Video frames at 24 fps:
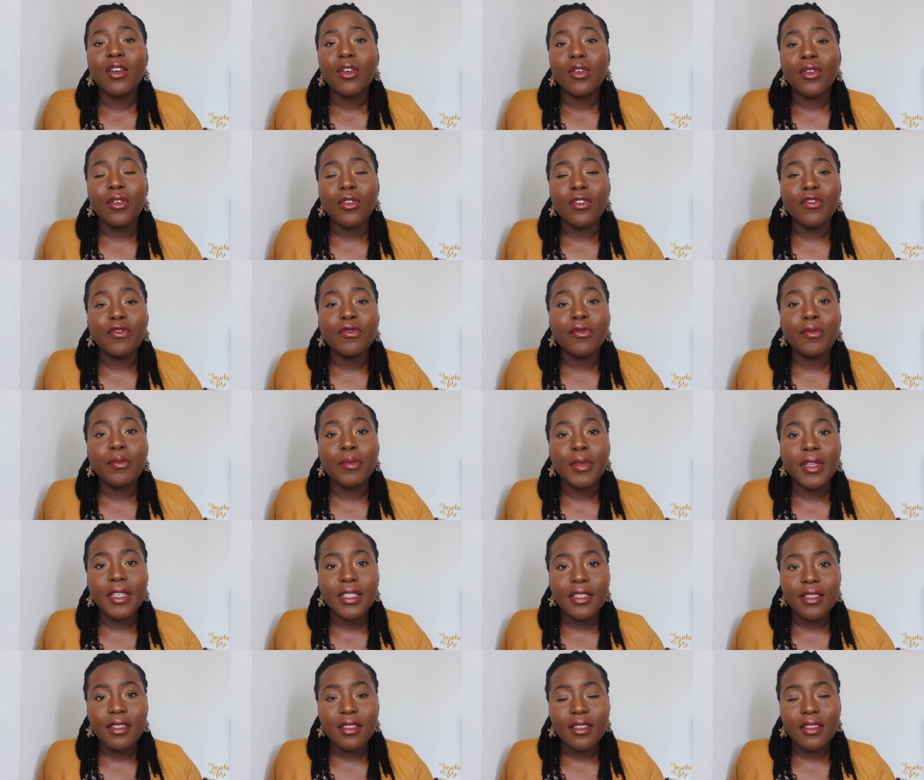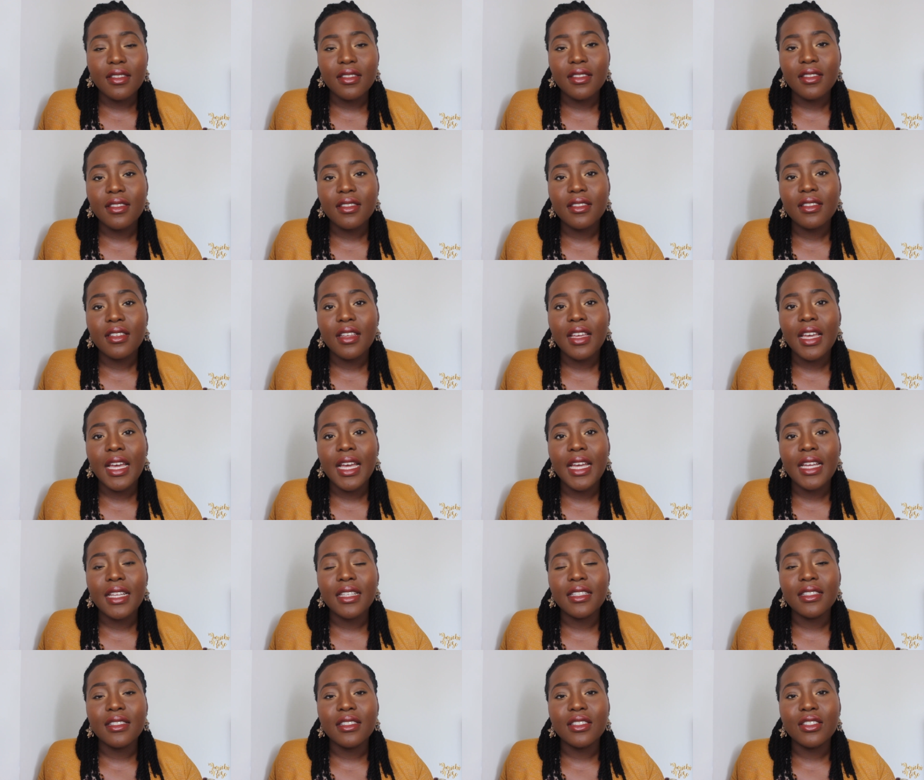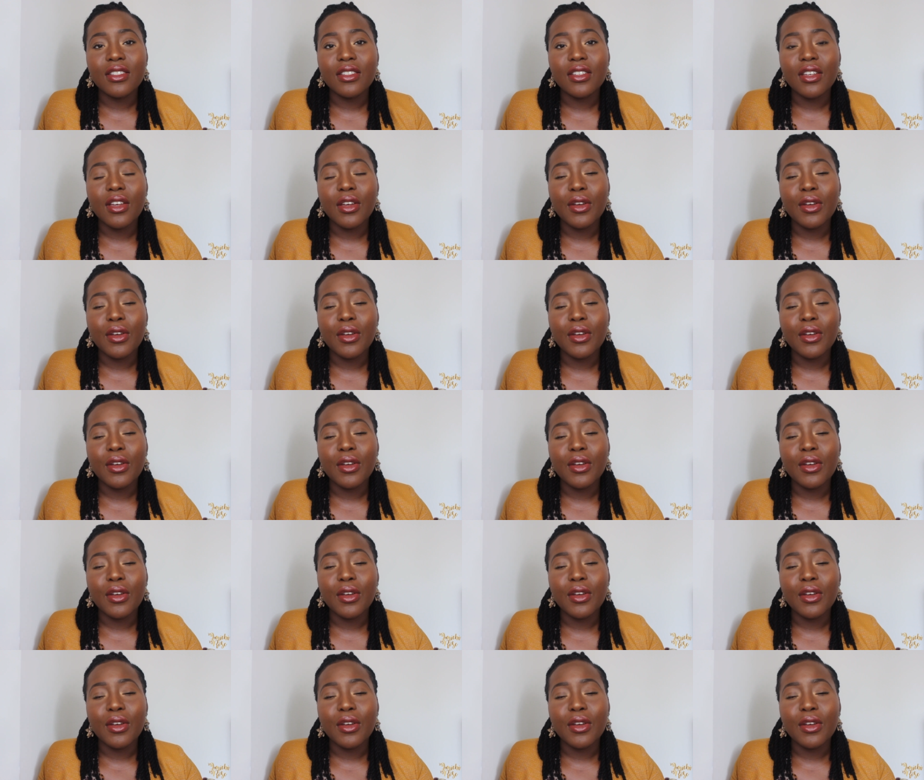of business and